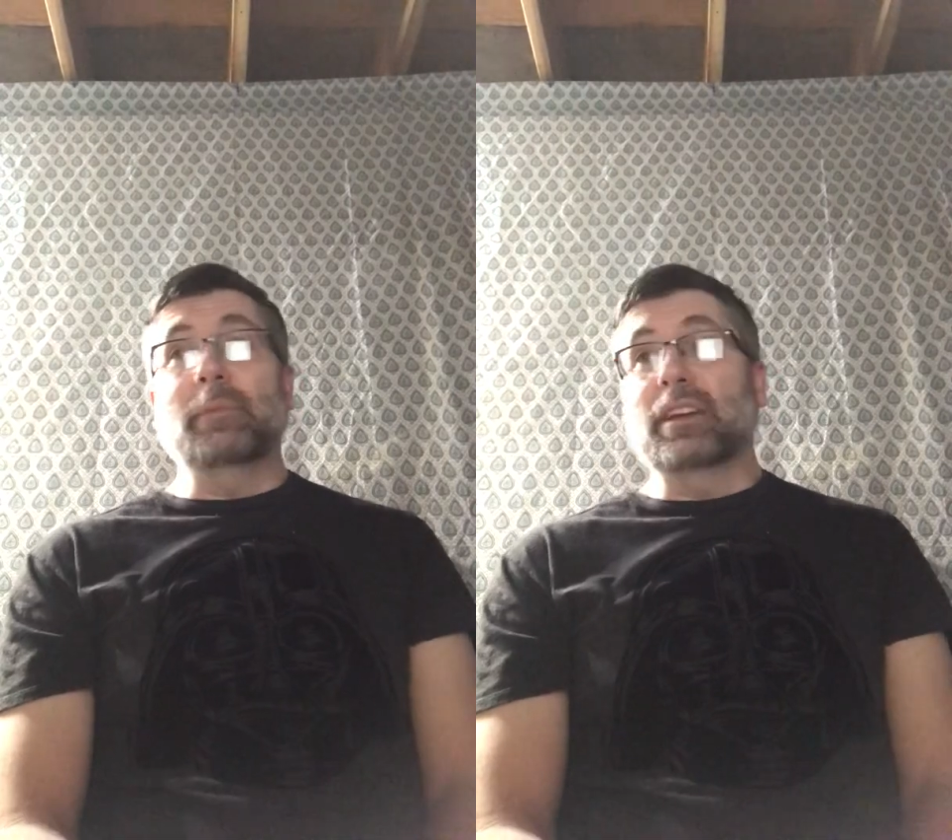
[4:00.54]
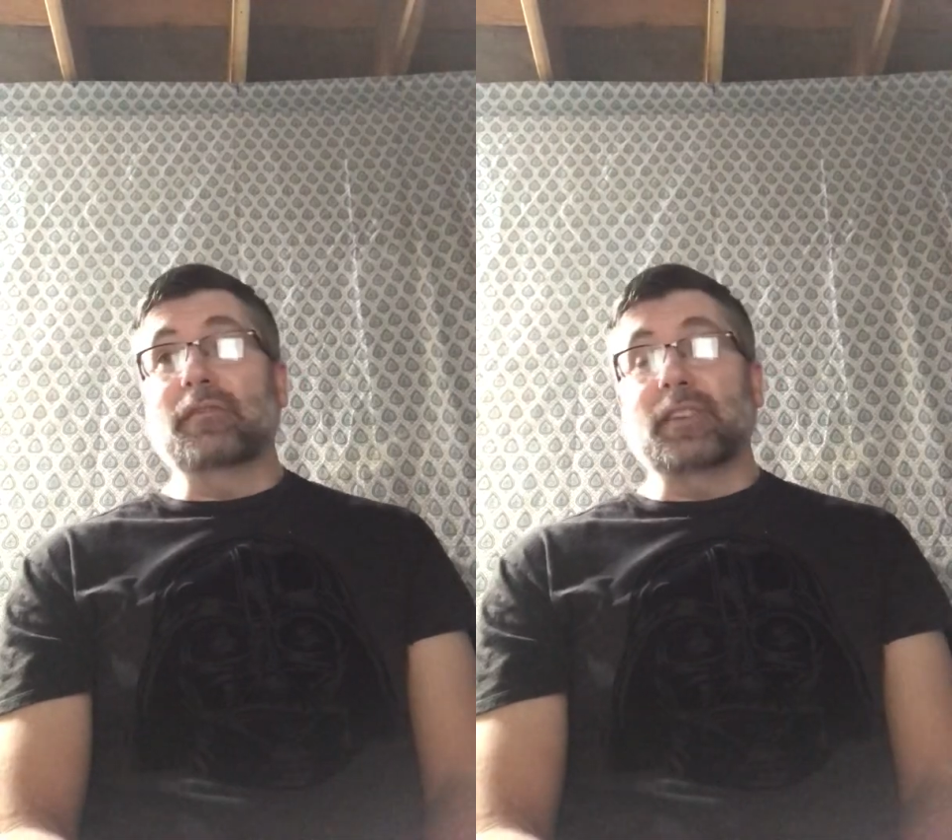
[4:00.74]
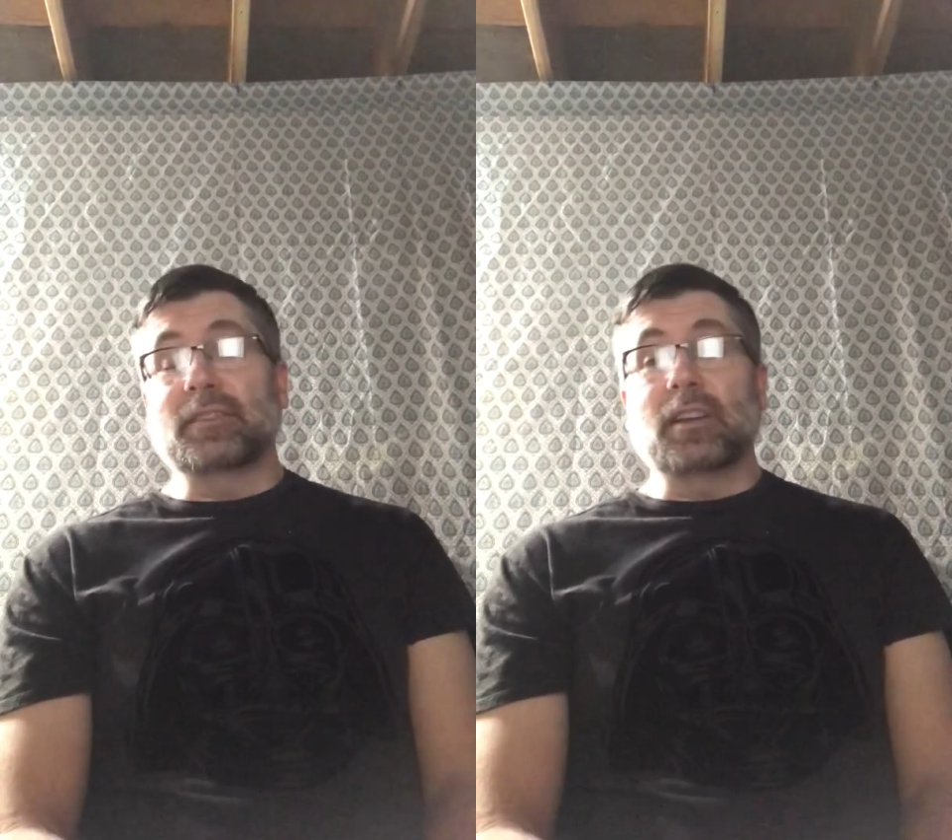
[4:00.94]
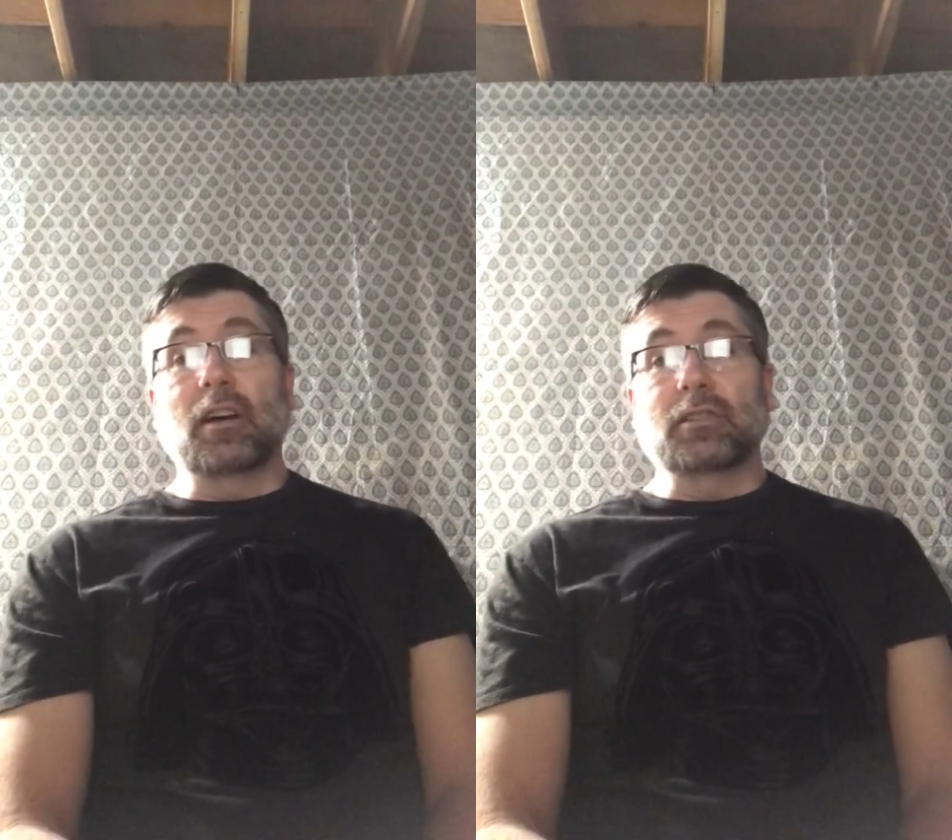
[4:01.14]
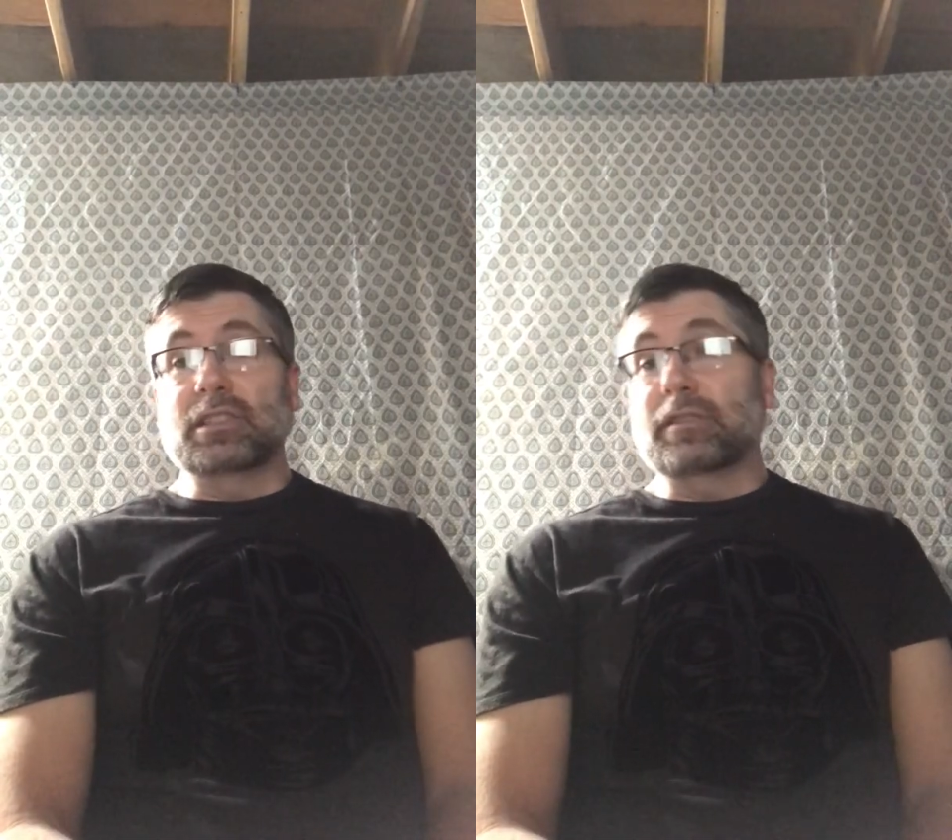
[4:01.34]
and
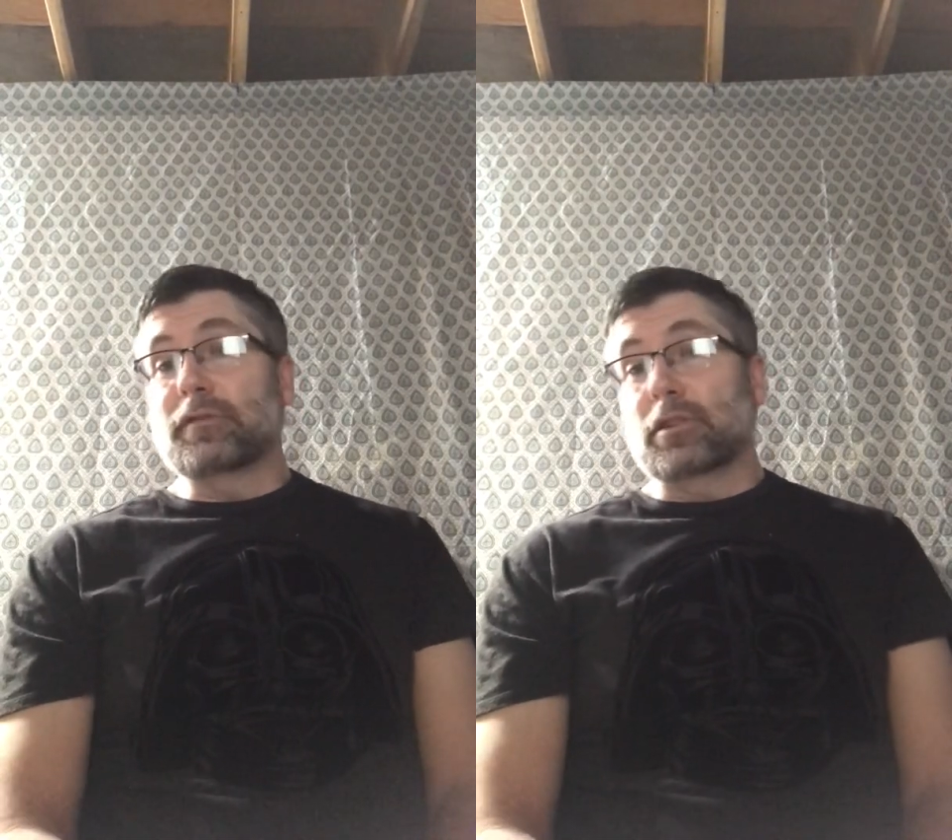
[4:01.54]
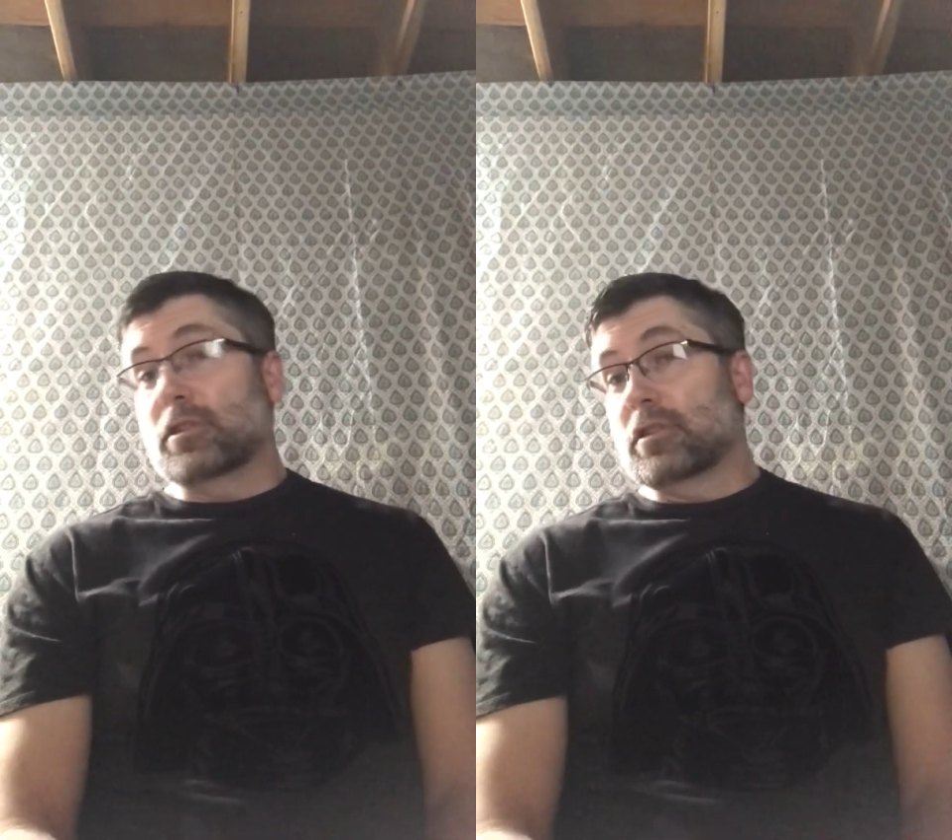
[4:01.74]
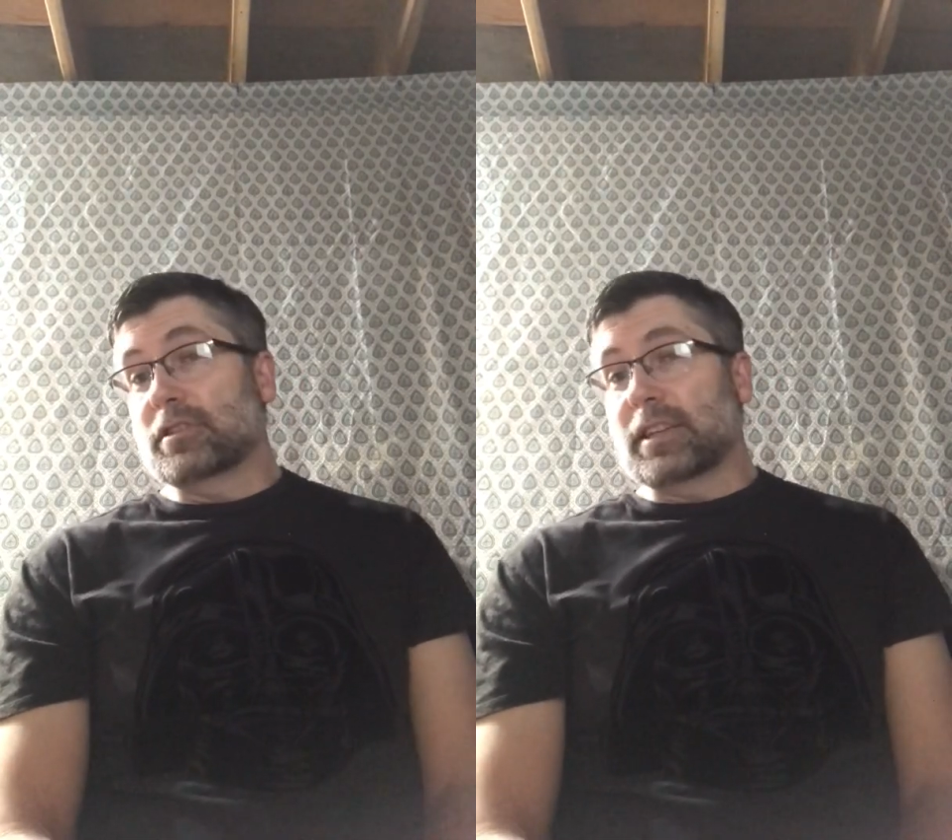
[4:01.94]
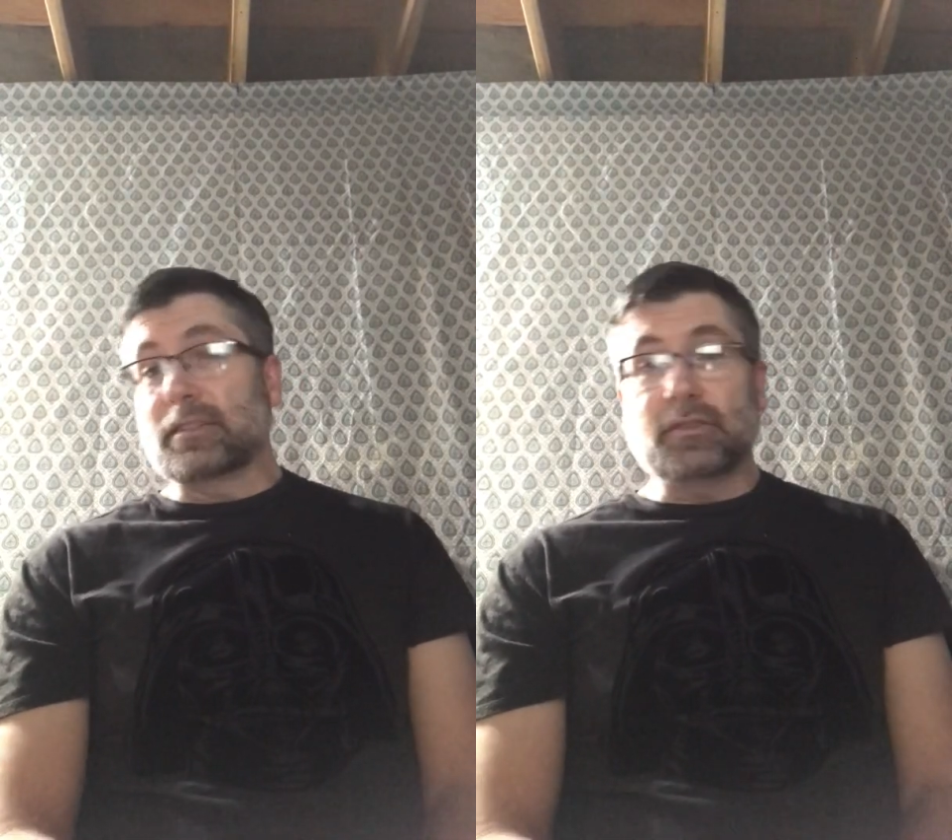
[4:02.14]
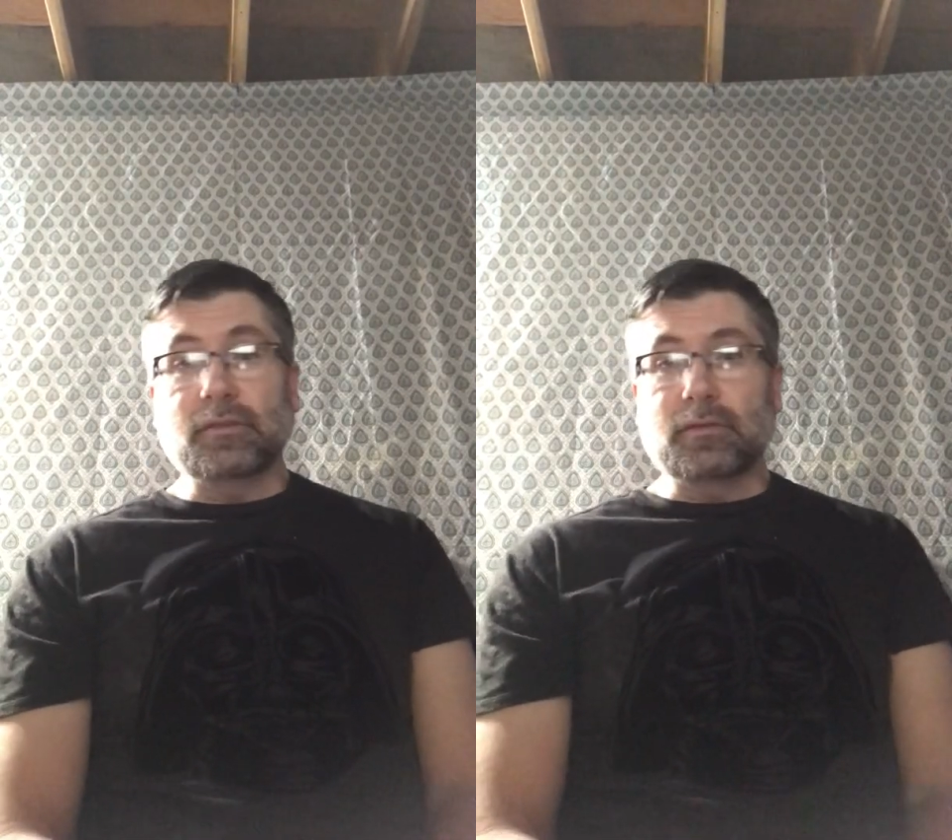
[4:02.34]
physiology for nursing
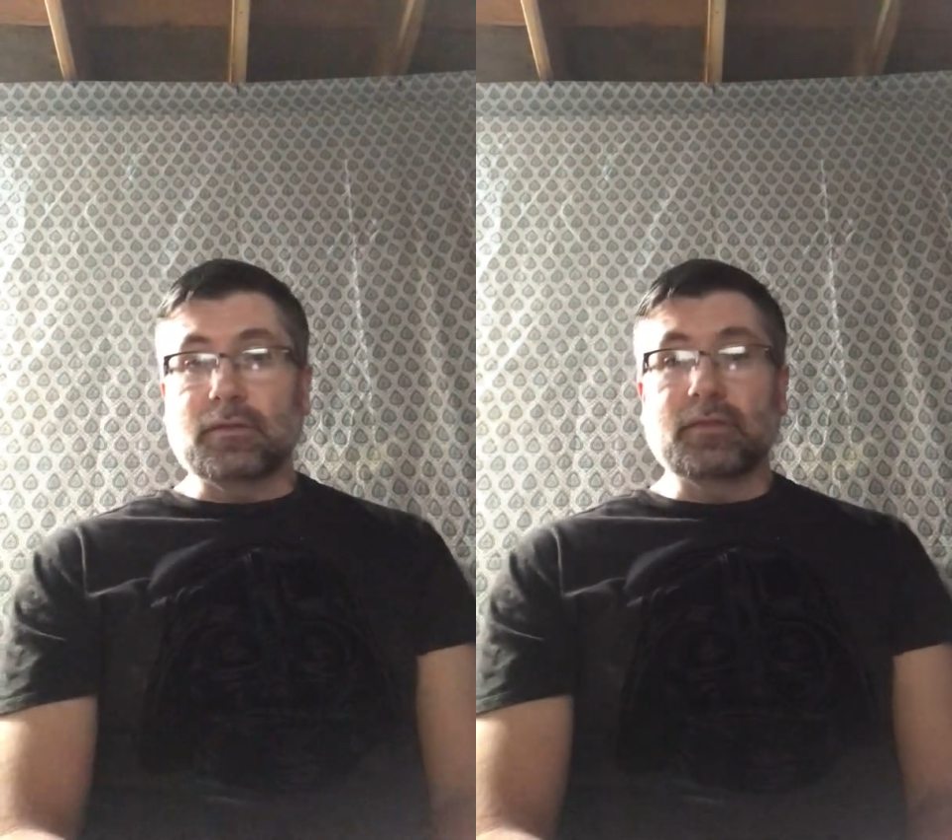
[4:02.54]
students.